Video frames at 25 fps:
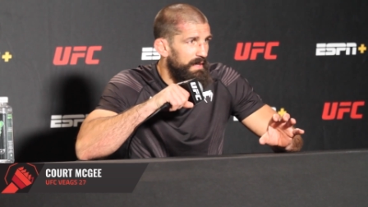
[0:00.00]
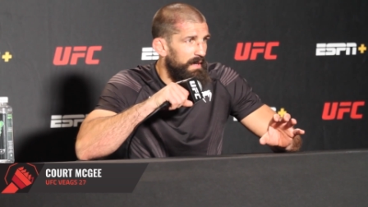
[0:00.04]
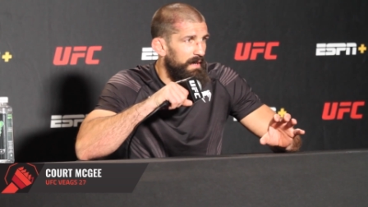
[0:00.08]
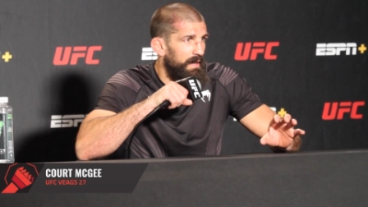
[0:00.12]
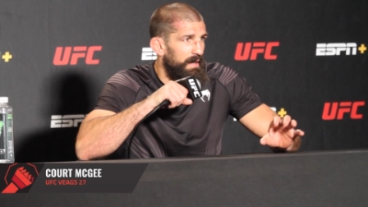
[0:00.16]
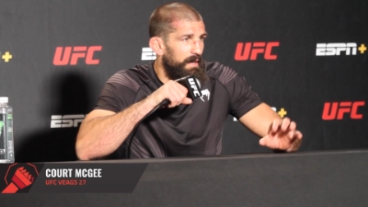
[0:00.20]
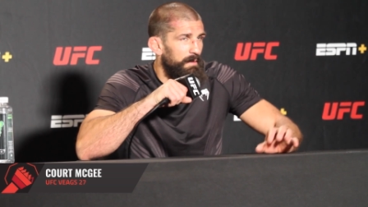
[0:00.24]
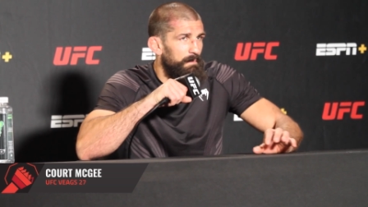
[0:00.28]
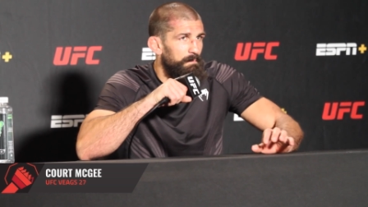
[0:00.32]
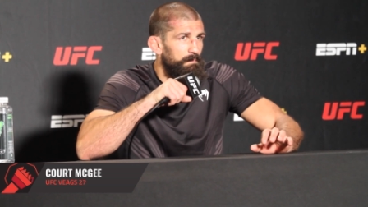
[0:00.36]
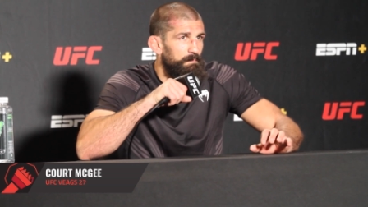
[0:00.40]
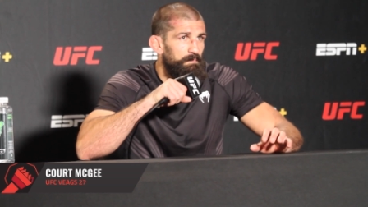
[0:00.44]

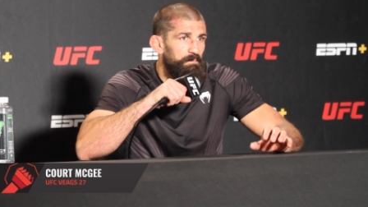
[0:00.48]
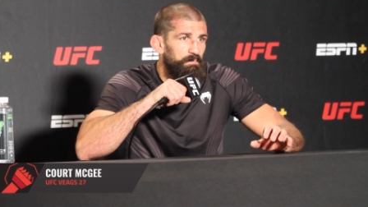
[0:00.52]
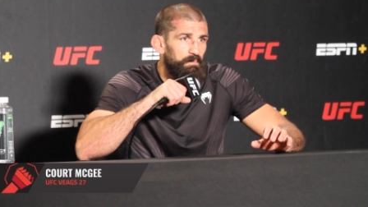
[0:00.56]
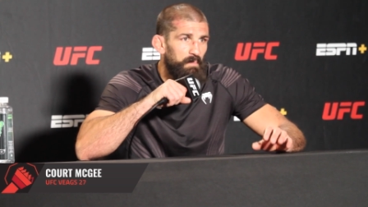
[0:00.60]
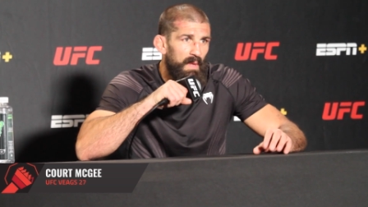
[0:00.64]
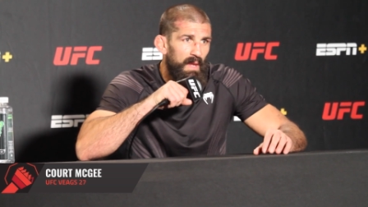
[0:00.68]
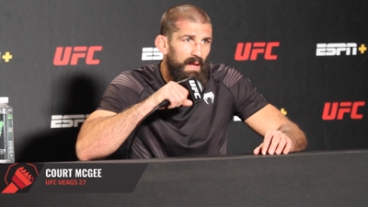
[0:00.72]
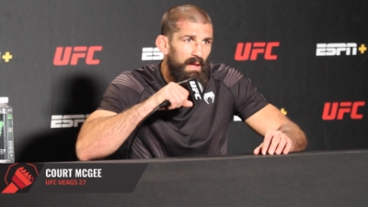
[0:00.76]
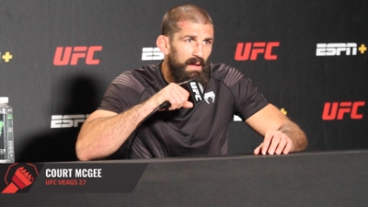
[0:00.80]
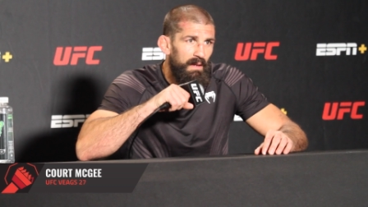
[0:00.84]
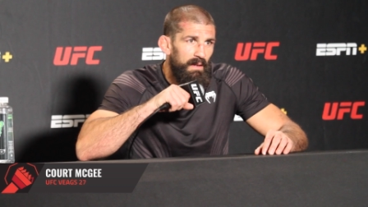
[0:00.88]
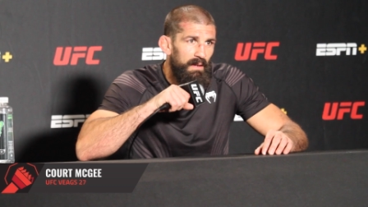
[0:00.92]
Um,
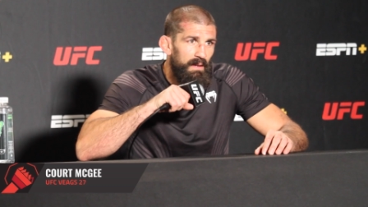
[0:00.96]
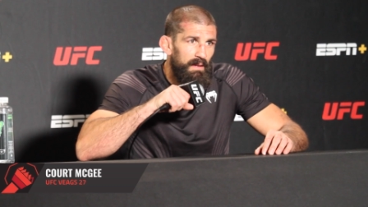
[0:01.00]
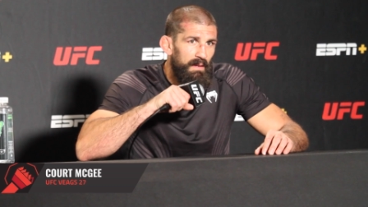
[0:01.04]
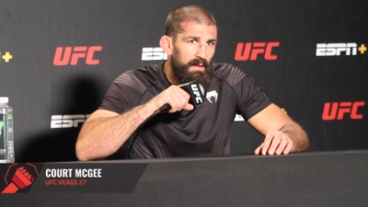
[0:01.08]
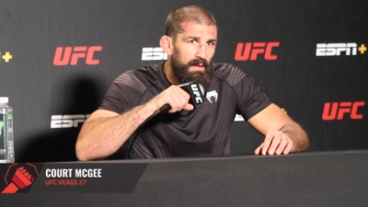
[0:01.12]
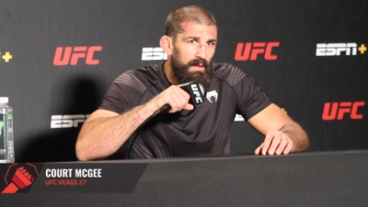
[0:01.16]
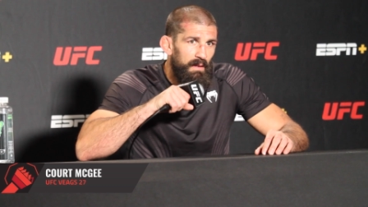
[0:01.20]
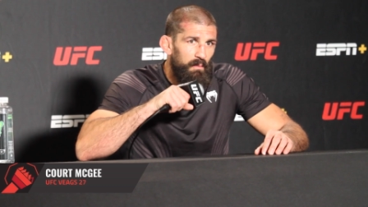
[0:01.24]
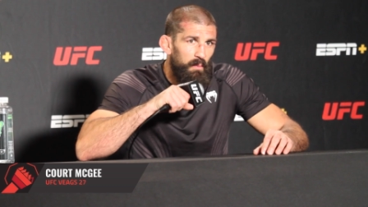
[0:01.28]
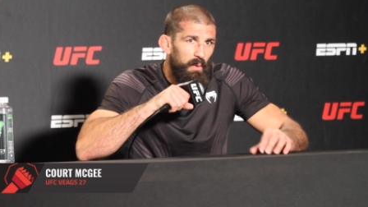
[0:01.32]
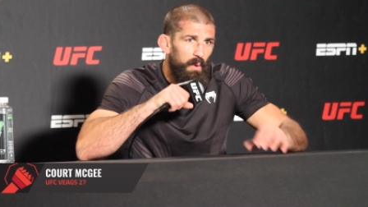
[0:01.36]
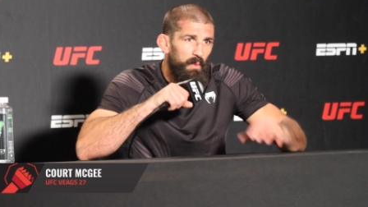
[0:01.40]

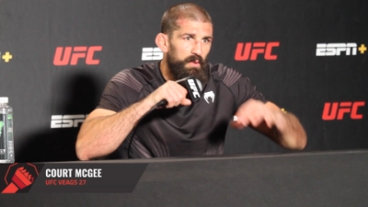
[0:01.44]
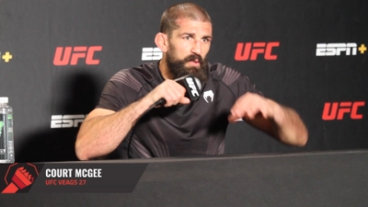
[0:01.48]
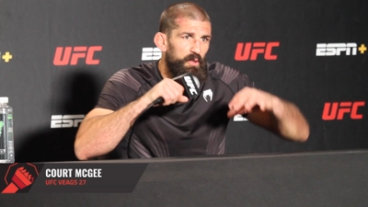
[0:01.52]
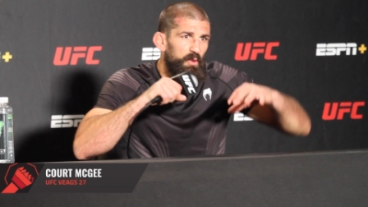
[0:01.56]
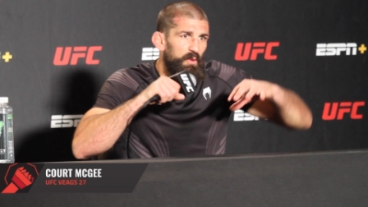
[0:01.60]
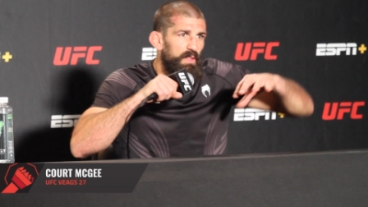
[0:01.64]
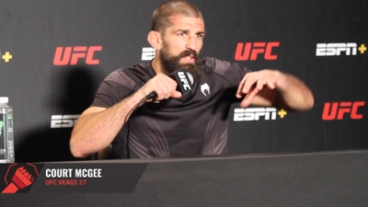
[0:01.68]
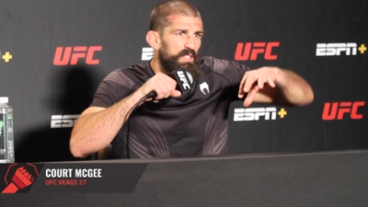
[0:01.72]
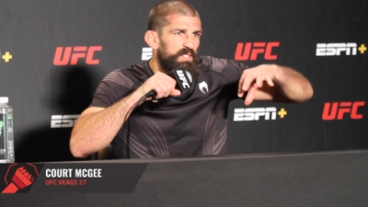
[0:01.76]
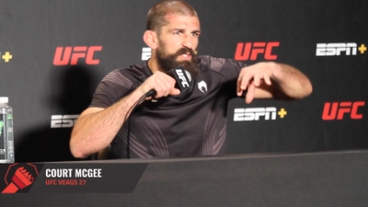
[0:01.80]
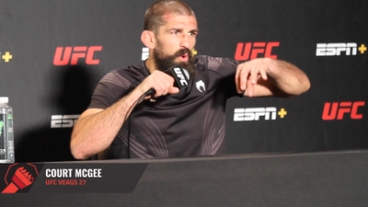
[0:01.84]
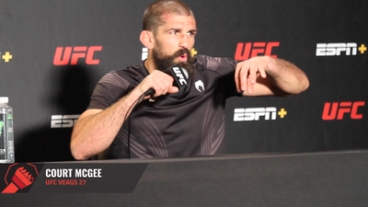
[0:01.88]
we would
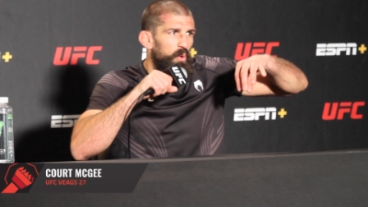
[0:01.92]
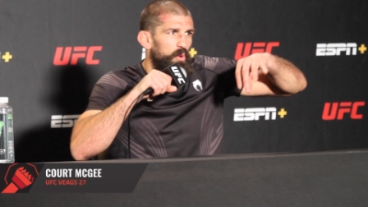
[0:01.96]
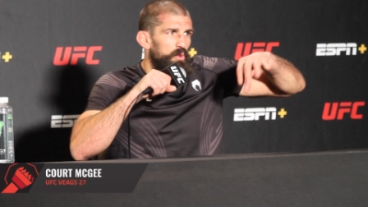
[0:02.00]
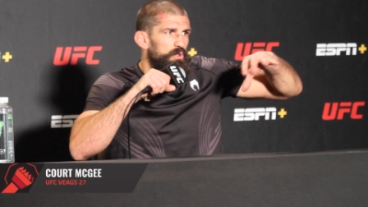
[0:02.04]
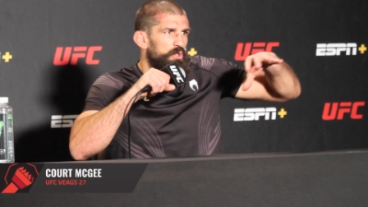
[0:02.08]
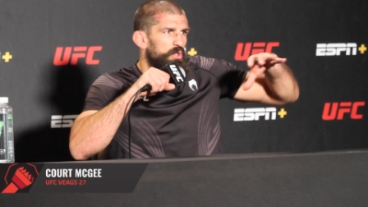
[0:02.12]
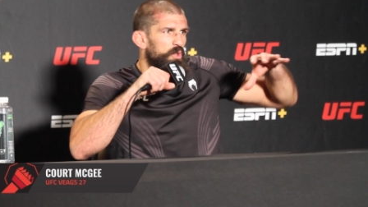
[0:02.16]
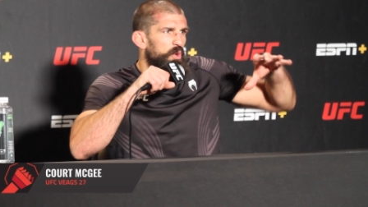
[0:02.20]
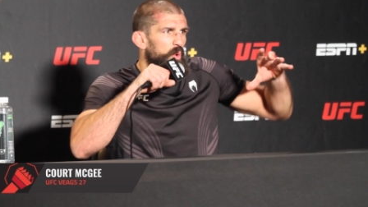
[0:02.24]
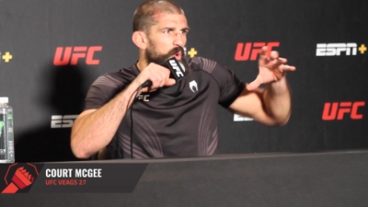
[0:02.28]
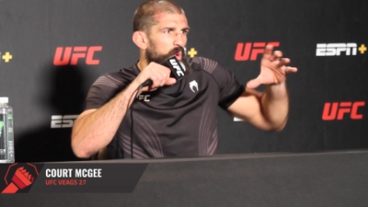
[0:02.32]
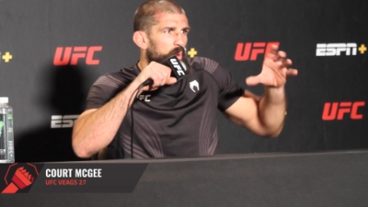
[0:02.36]
do these
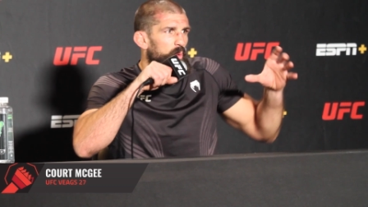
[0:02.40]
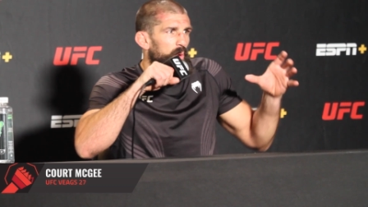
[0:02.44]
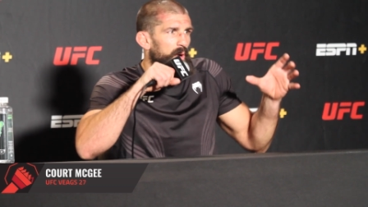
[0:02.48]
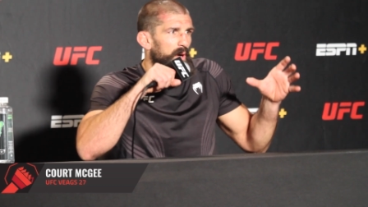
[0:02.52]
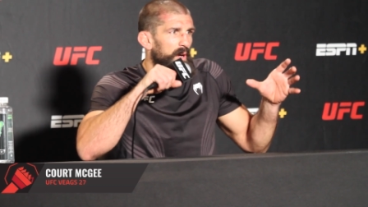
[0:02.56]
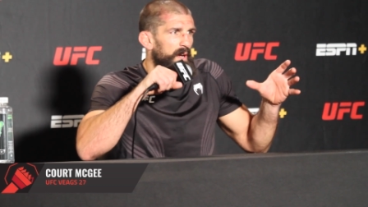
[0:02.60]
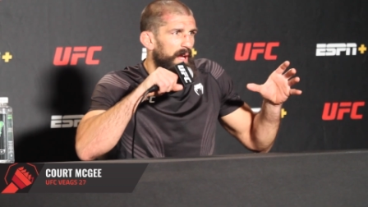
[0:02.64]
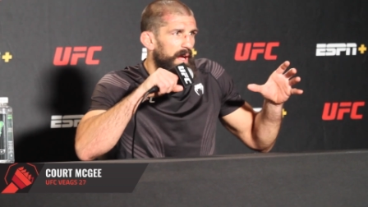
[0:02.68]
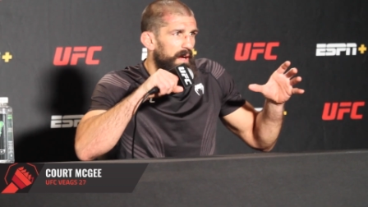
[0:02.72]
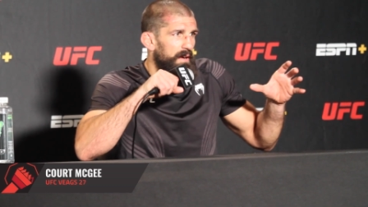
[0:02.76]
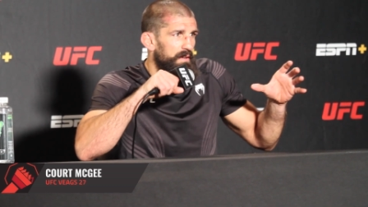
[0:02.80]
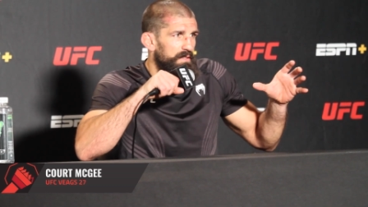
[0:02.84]
old school
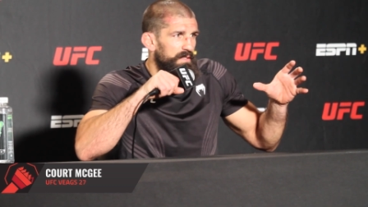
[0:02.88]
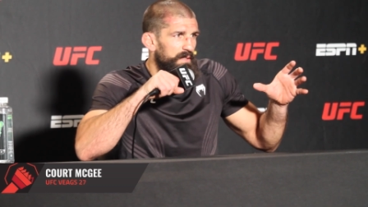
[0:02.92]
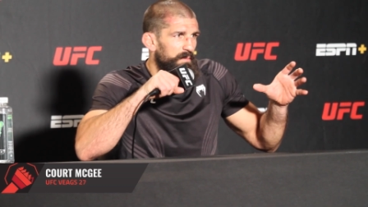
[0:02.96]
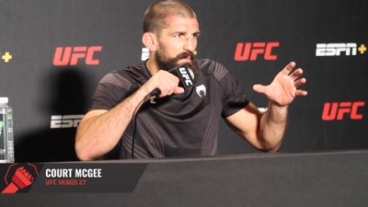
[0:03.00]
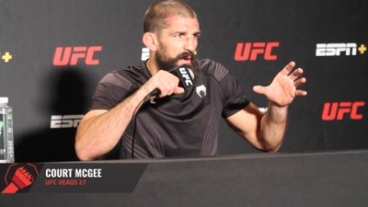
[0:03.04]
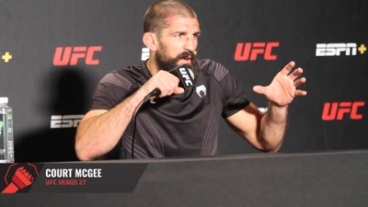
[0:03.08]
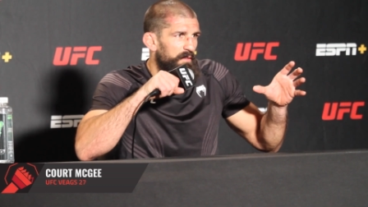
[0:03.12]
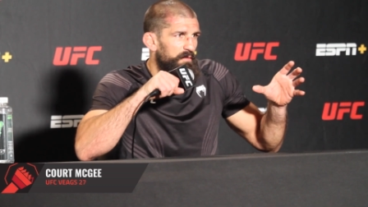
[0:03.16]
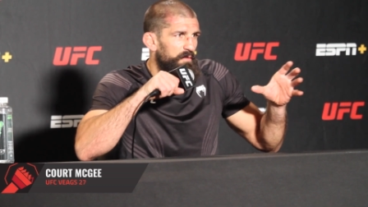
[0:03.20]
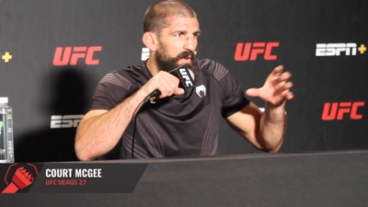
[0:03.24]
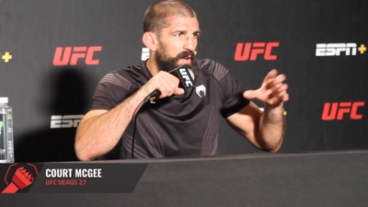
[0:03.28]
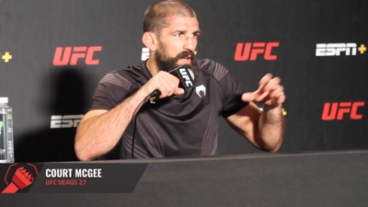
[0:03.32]
workouts in
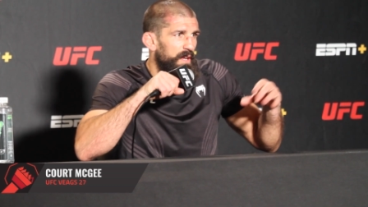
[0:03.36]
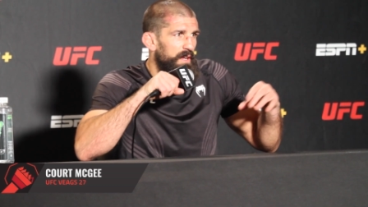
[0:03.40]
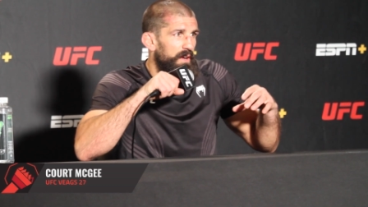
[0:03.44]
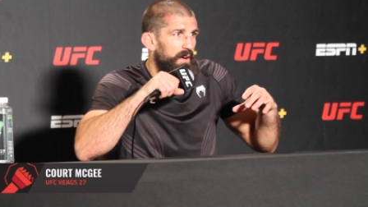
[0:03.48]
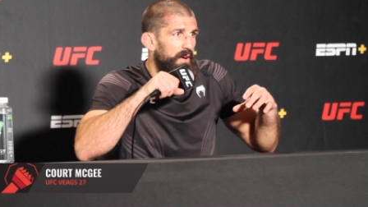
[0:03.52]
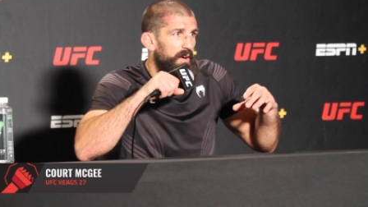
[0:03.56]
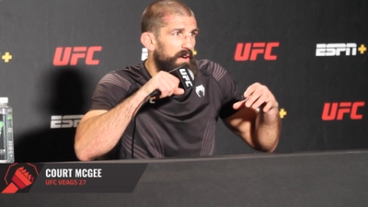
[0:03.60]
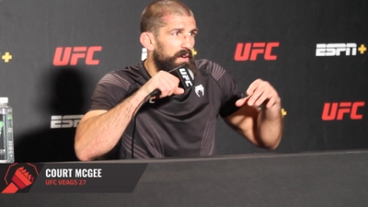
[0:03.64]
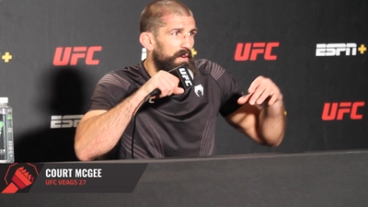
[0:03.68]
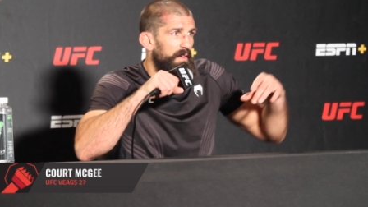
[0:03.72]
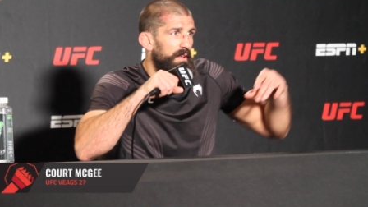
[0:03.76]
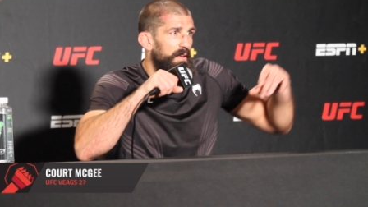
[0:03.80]
my front
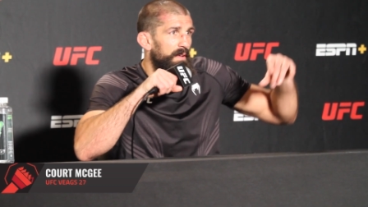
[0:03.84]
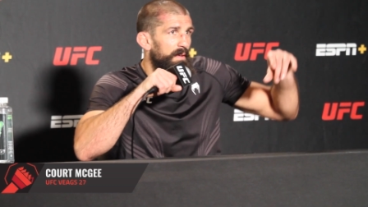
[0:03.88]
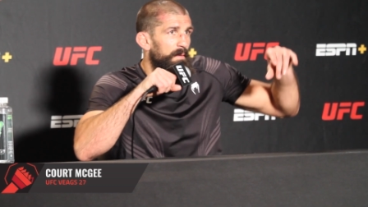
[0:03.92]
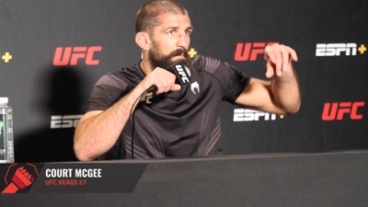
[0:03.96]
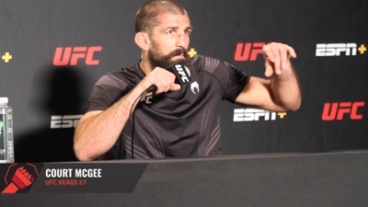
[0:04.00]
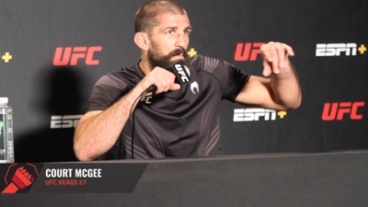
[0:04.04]
yard,